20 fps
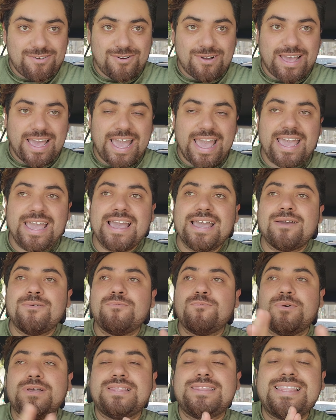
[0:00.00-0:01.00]
Okay,
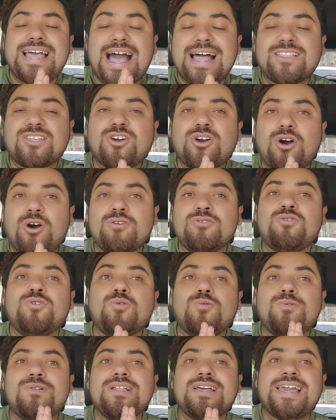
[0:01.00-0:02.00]
and with that code
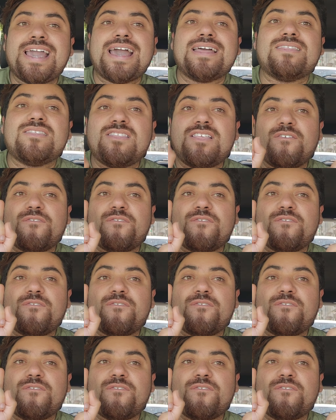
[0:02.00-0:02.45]
you will get